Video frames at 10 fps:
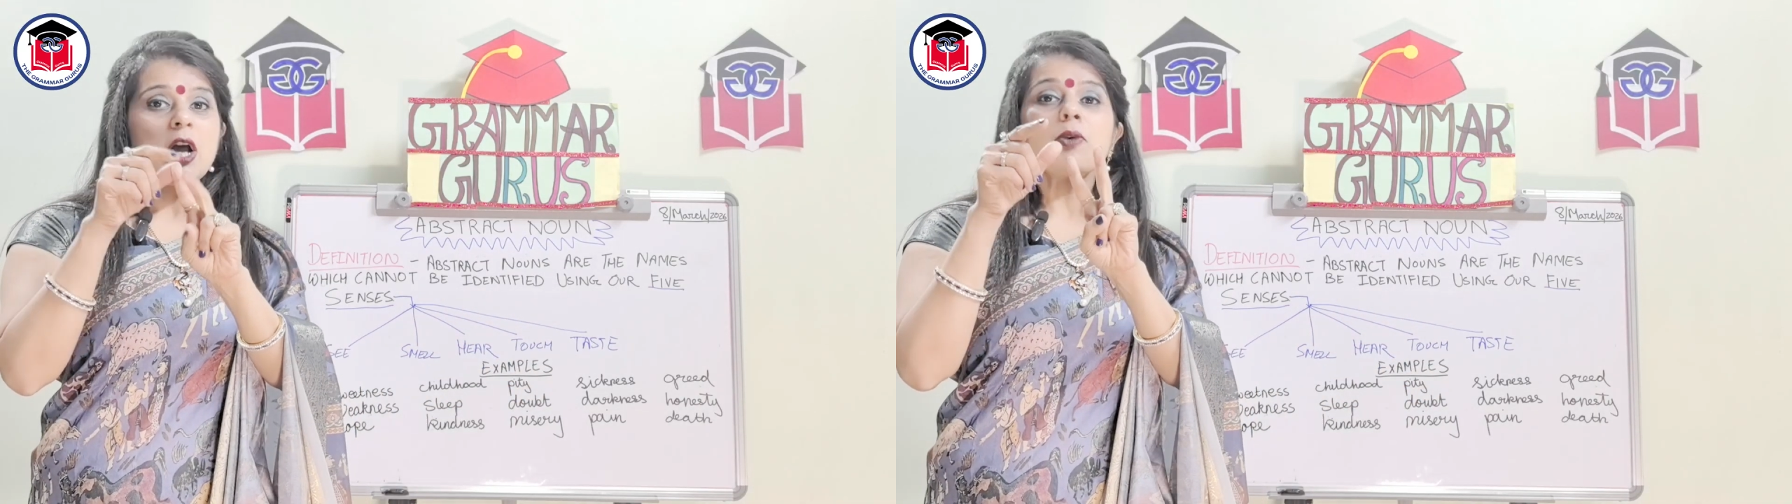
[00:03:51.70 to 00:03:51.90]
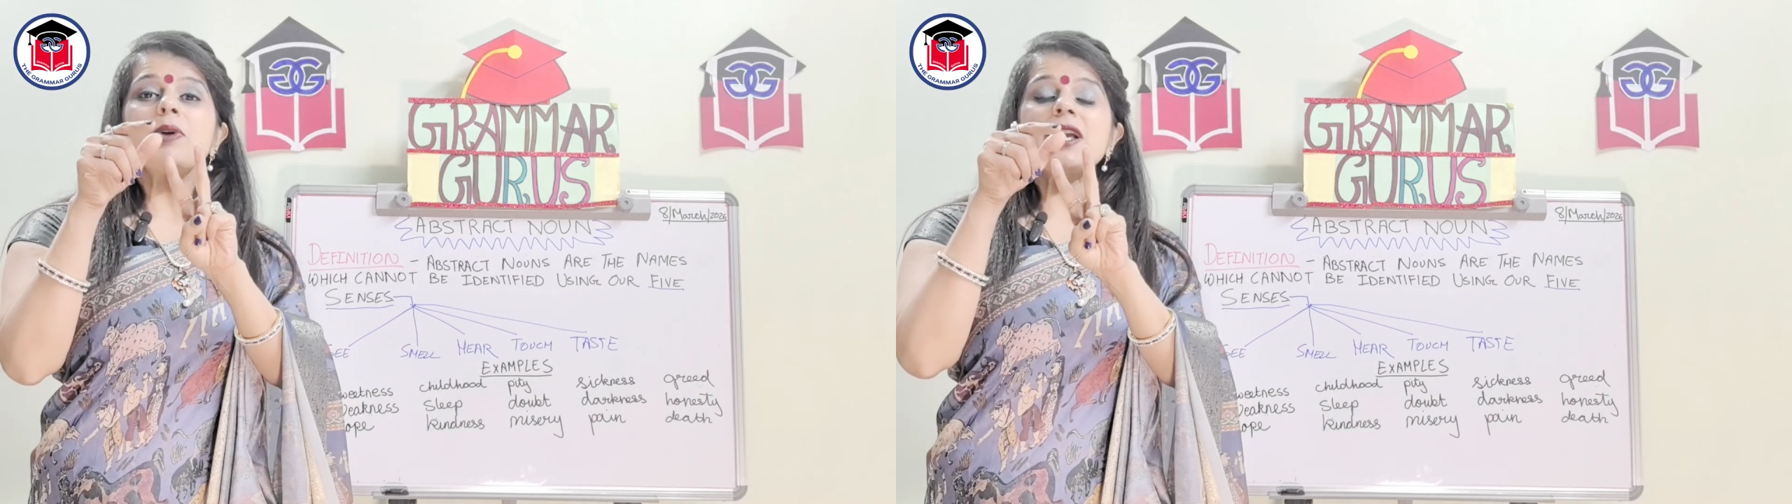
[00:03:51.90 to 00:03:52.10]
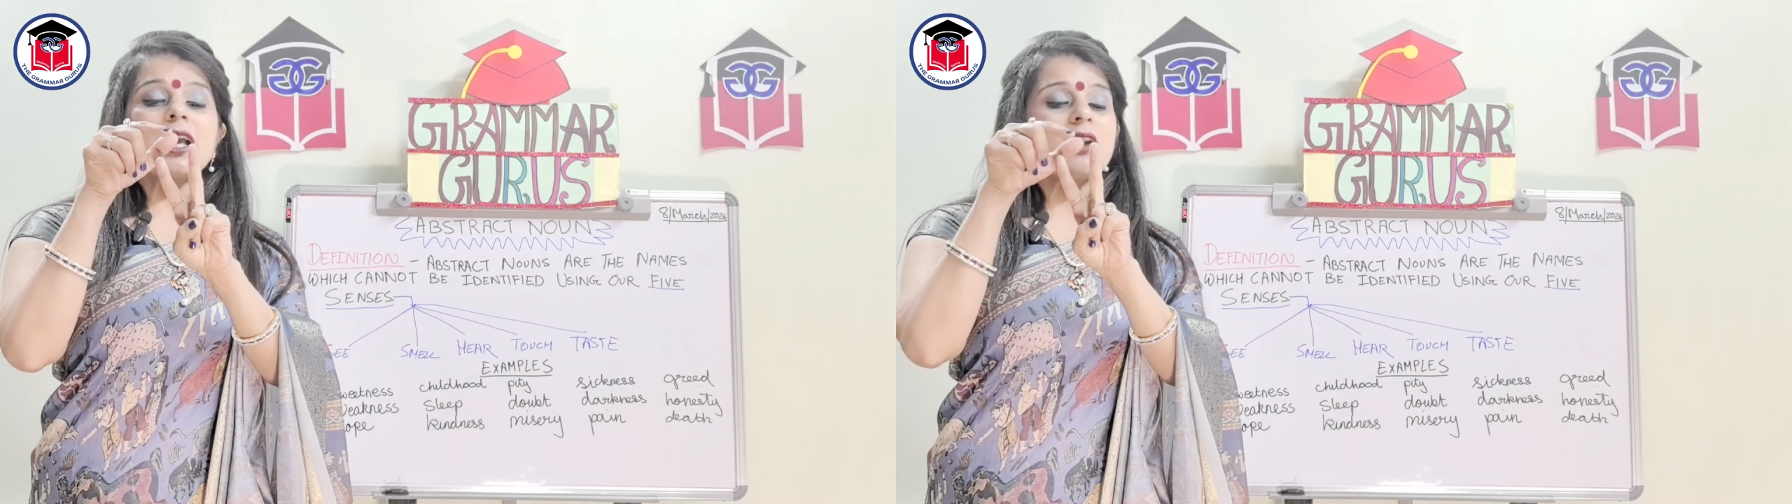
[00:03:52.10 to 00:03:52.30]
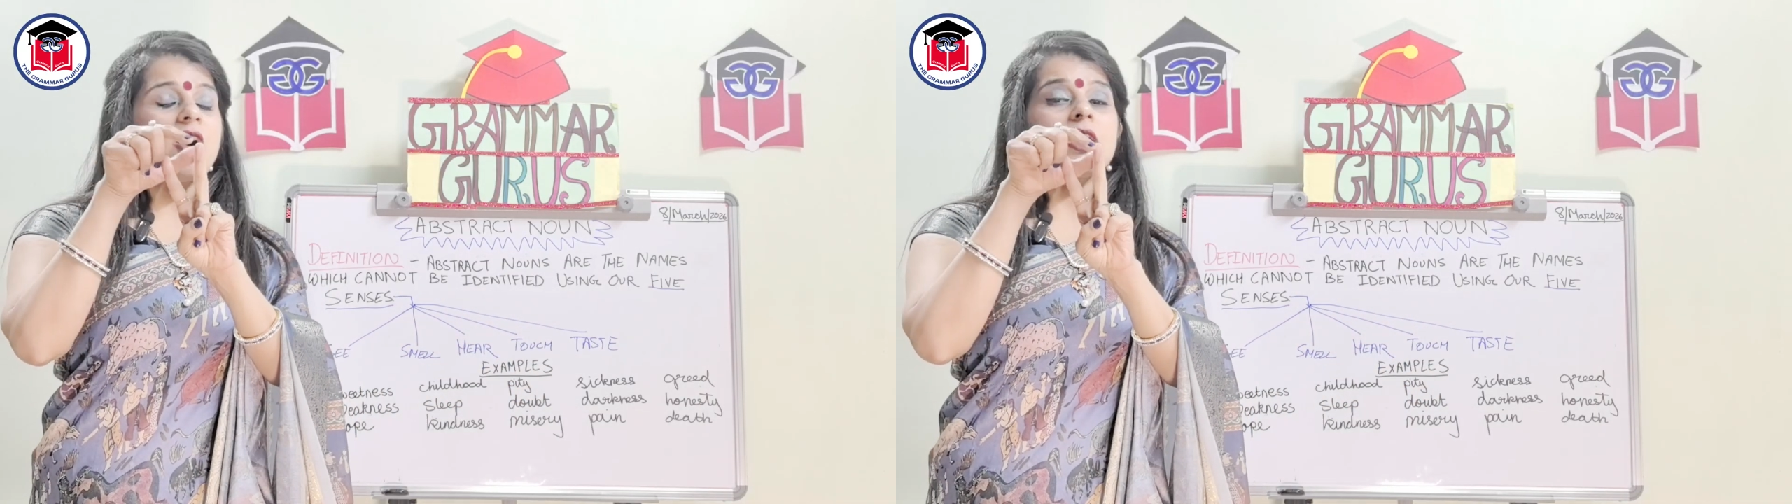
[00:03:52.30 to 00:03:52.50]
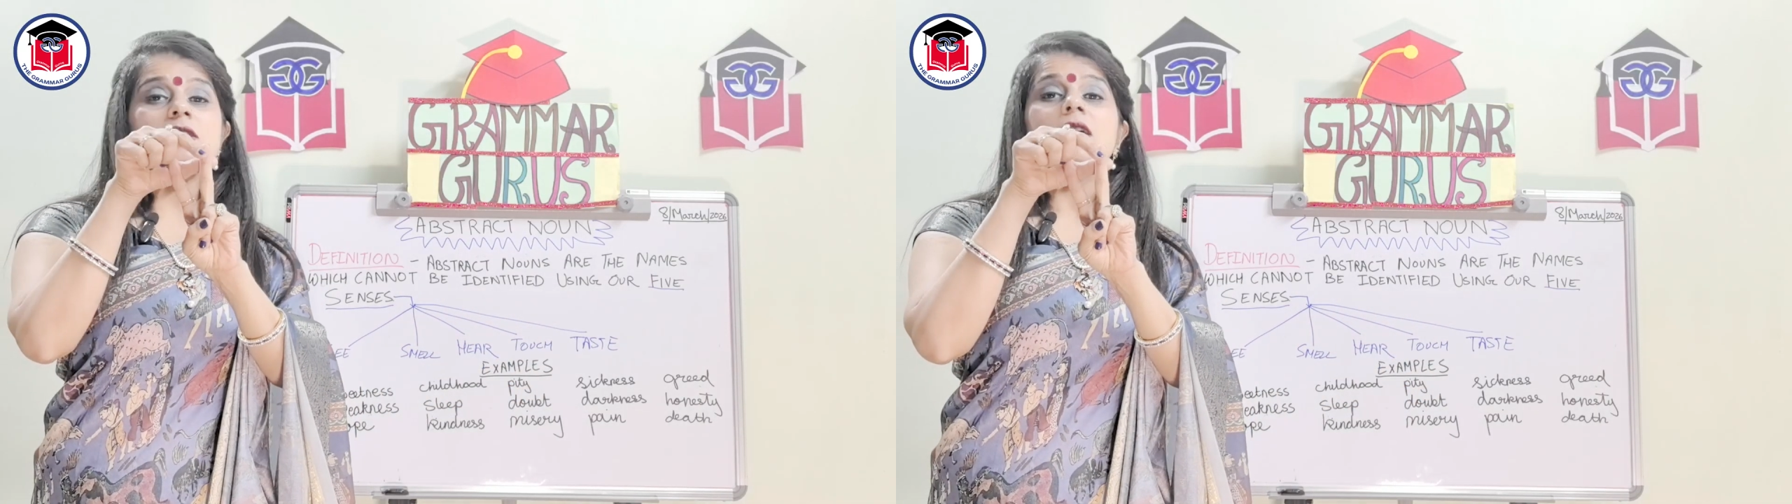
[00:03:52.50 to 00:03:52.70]
we
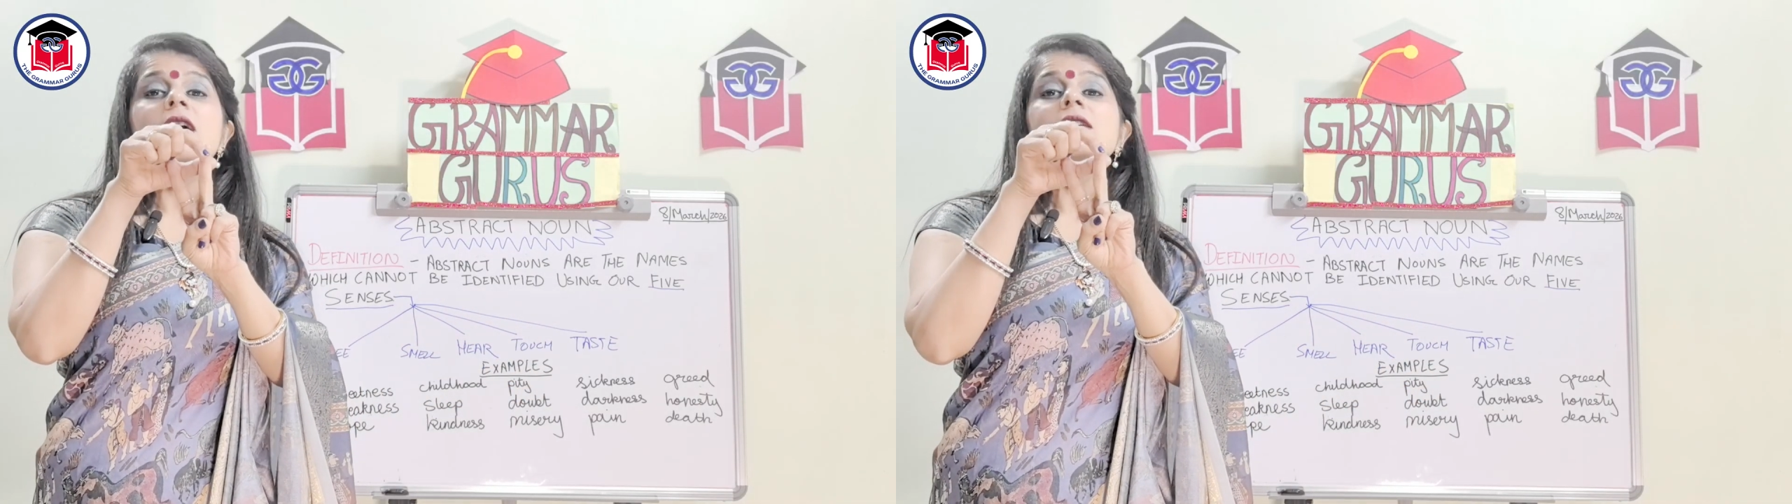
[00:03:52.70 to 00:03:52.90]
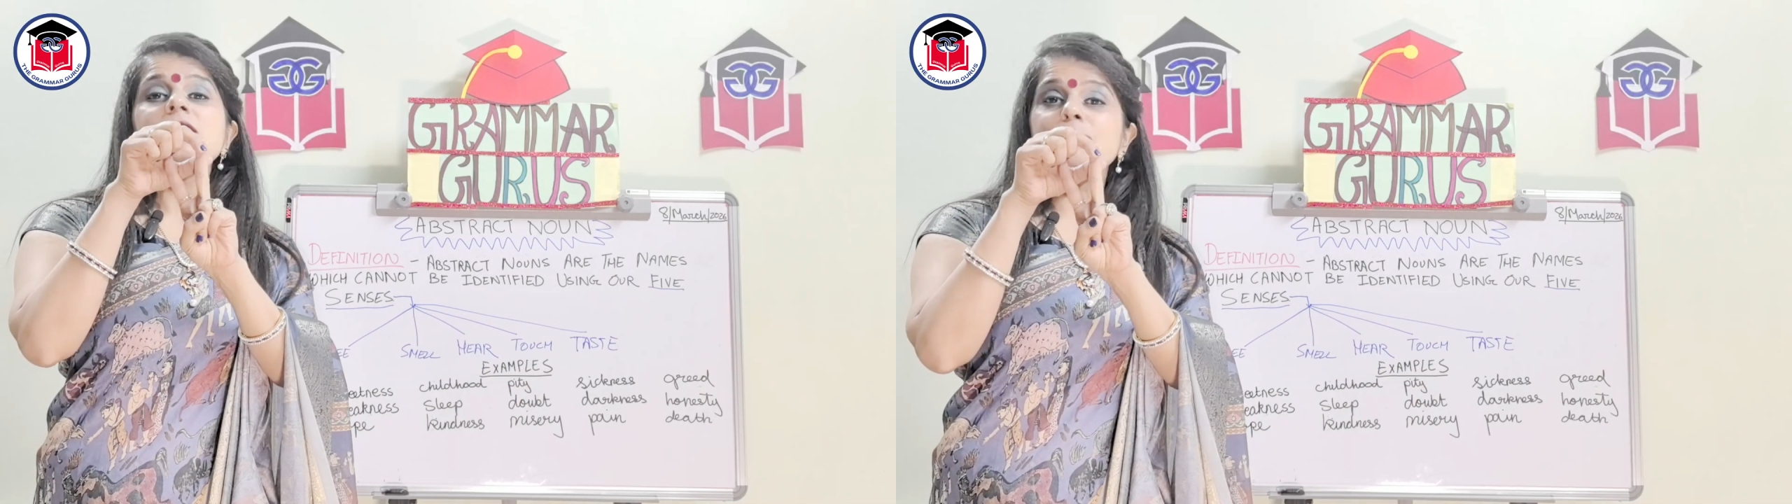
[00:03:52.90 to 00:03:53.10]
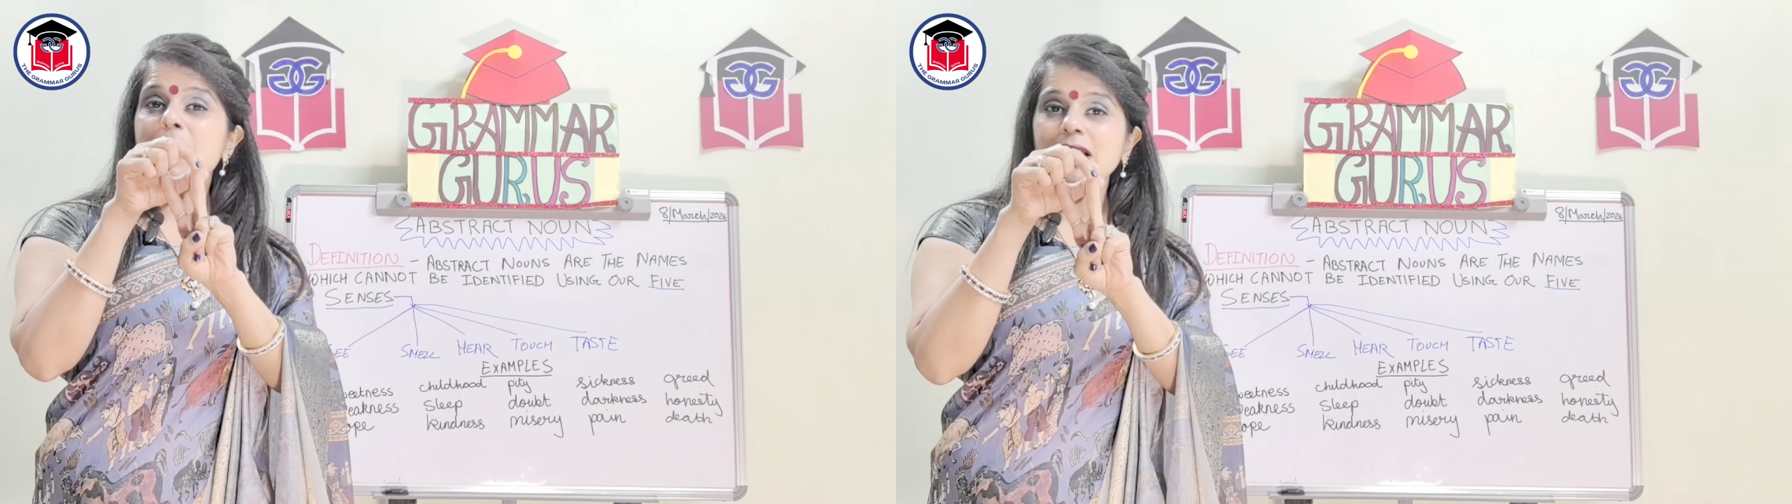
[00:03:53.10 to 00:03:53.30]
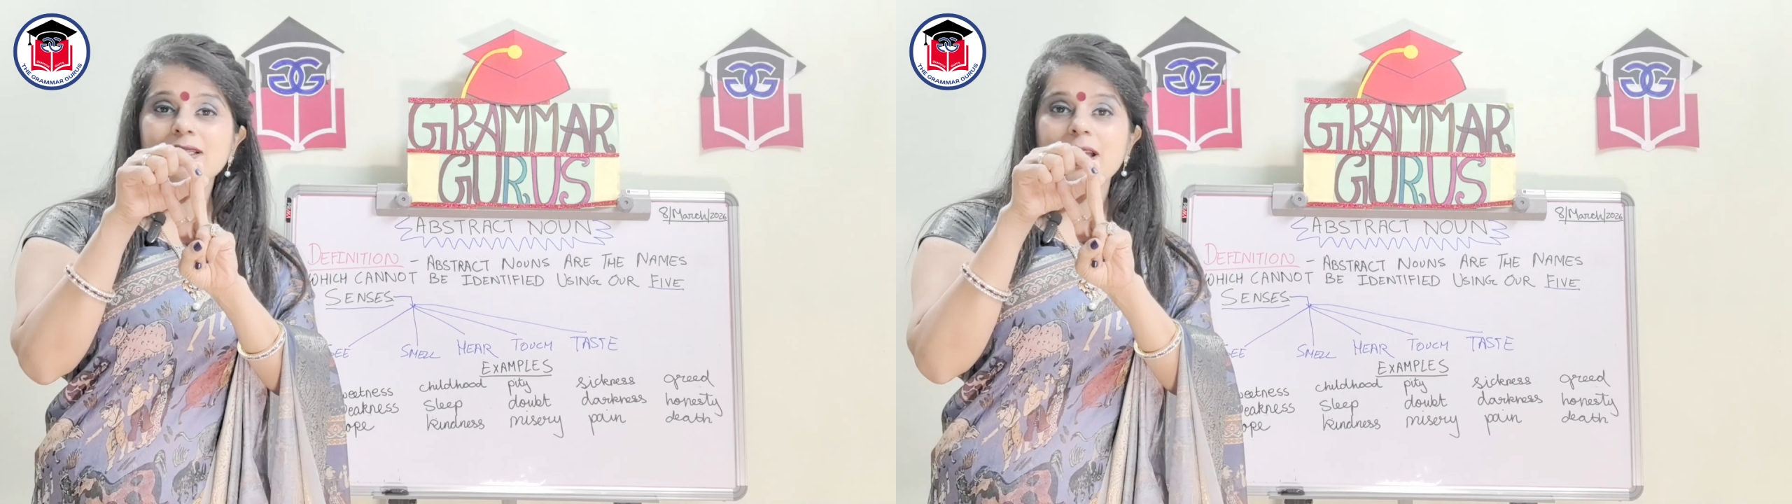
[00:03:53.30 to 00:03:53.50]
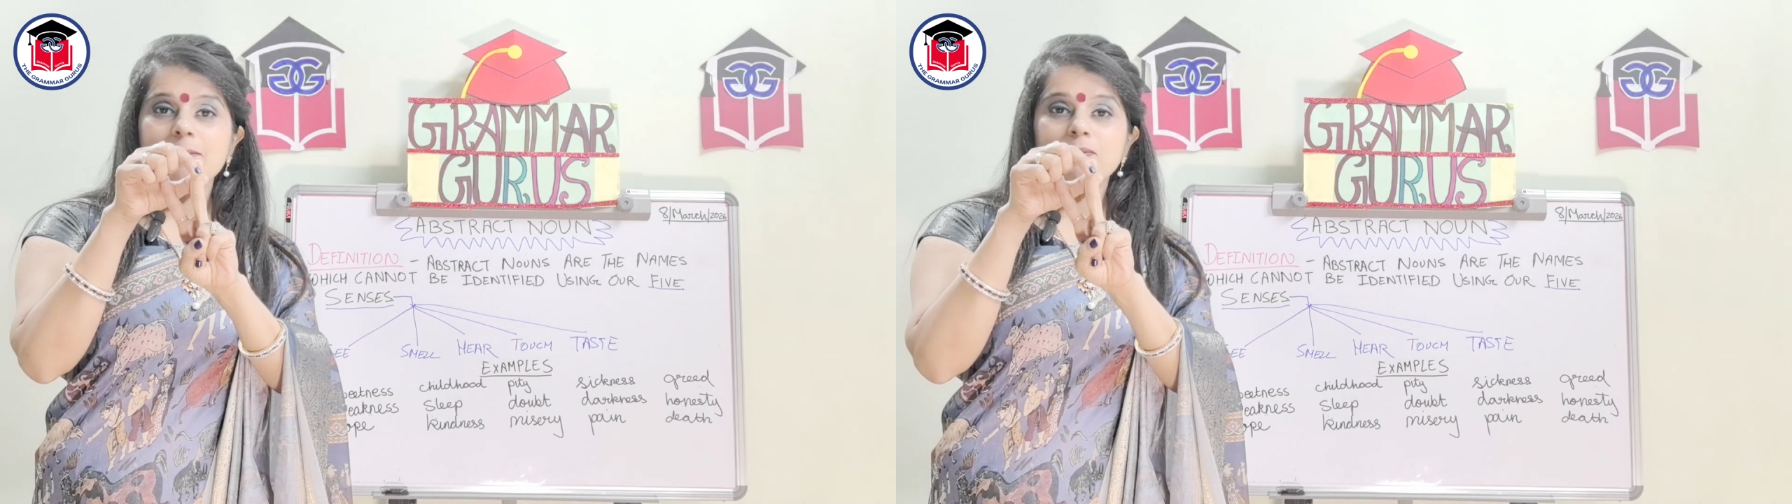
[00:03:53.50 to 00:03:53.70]
cannot smell
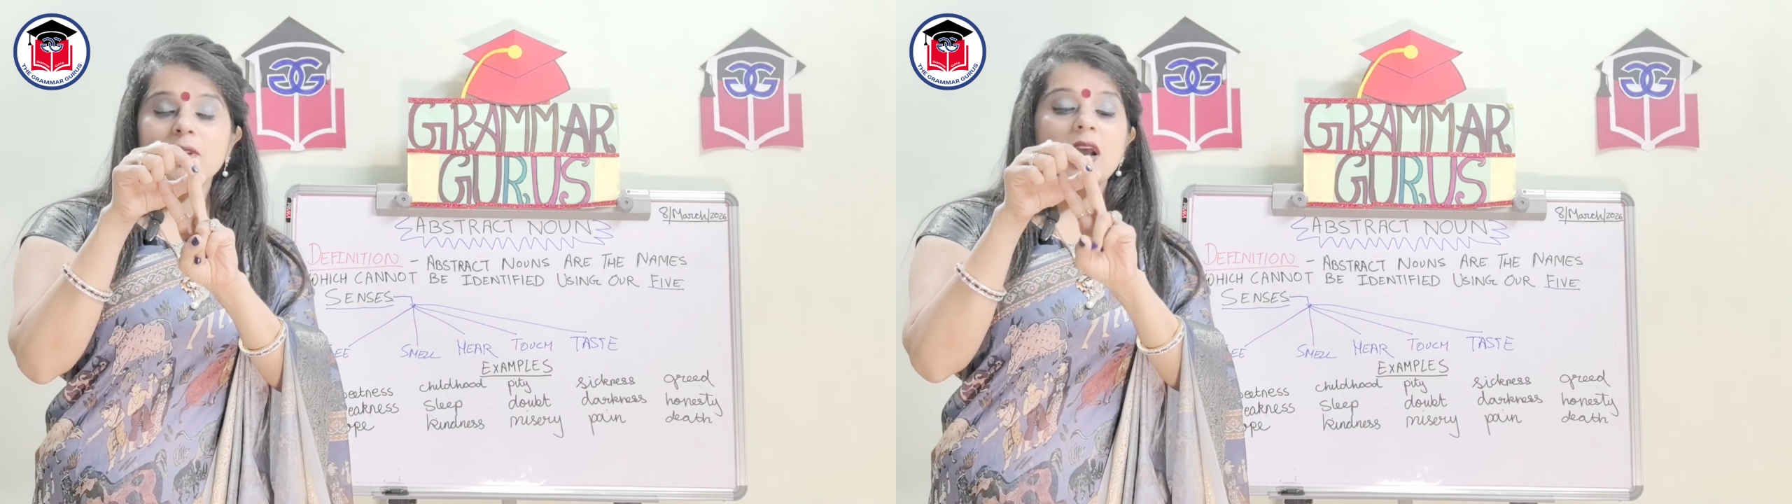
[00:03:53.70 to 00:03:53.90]
them,